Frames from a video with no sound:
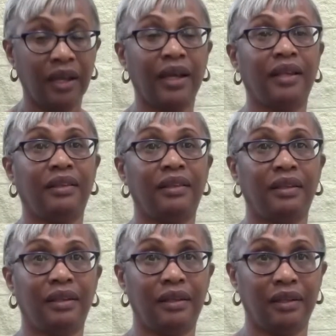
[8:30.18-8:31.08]
and
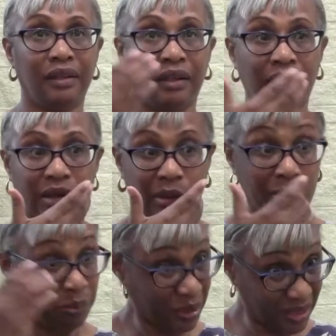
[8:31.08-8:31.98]
then
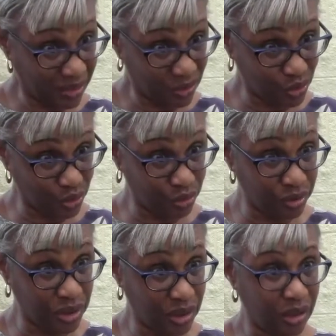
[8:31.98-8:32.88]
Pitt
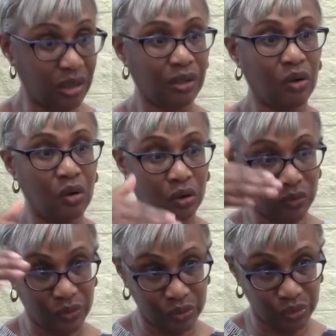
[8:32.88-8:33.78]
Street, and all
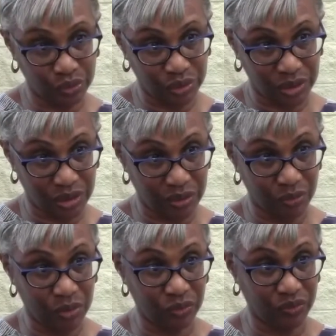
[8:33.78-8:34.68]
of those streets that
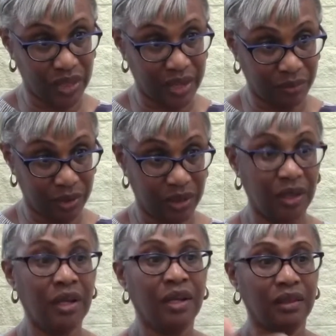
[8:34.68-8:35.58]
were over that way,
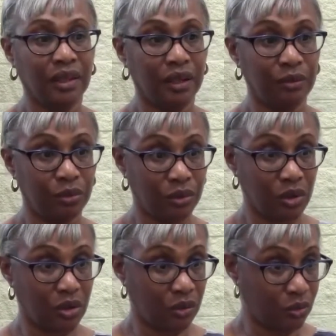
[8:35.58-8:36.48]
they were
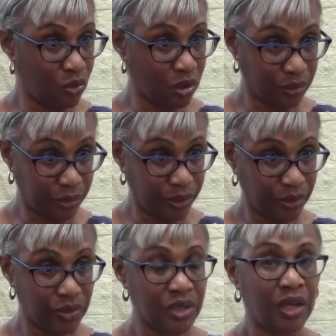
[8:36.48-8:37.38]
called the
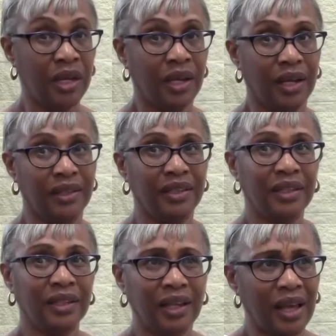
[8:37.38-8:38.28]
Waterworks. And
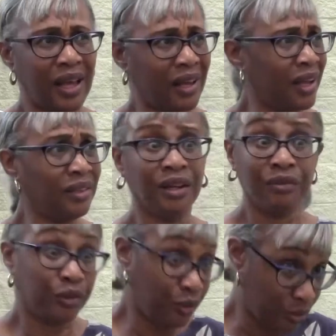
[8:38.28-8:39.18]
then I
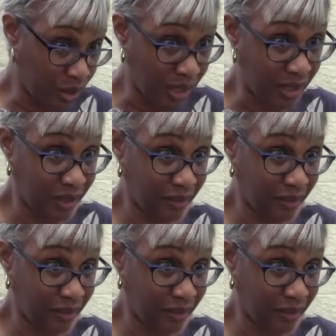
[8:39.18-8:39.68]
never knew why.